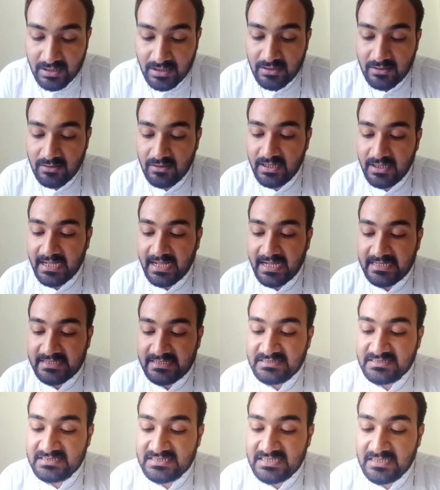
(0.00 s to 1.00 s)
Okay, and
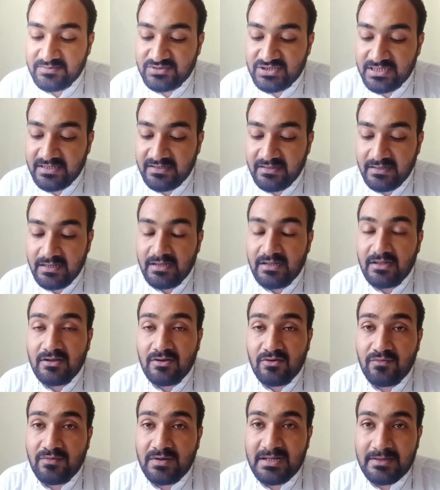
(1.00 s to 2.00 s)
inscription
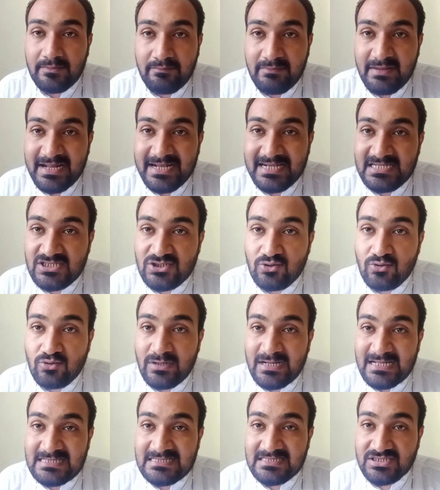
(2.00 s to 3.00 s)
were made
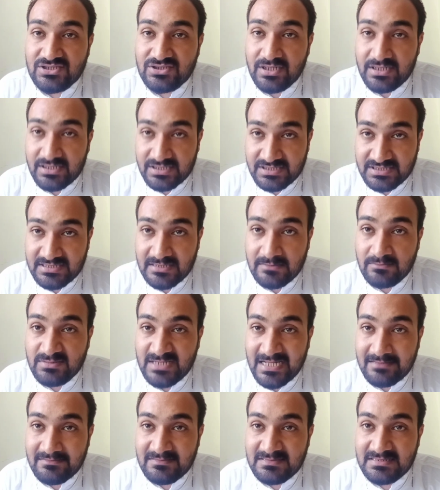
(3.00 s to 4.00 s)
to instruct.
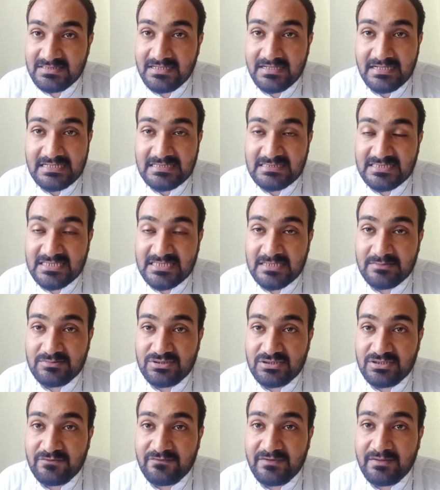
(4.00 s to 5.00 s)
Sometimes the
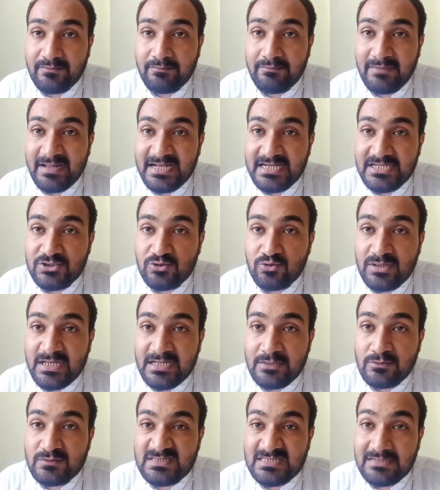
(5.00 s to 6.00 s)
inscription were made to
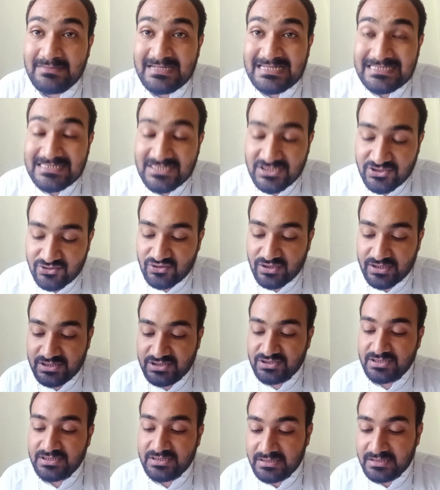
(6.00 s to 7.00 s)
give some
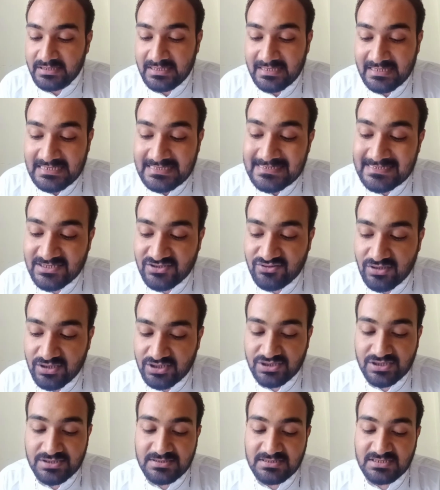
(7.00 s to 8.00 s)

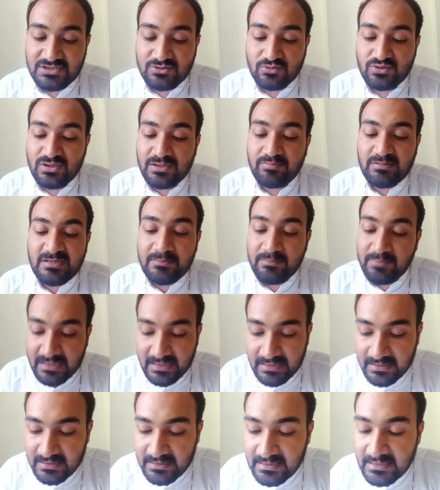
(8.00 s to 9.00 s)
instructions to the
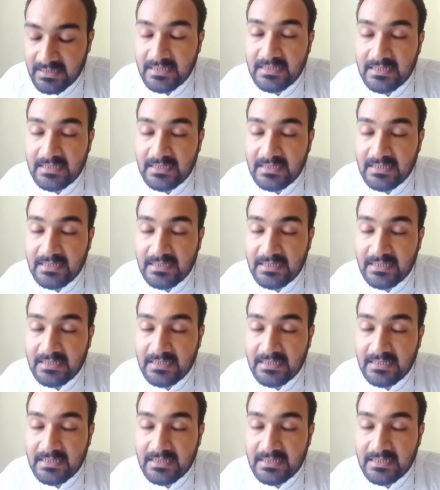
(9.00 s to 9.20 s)
people.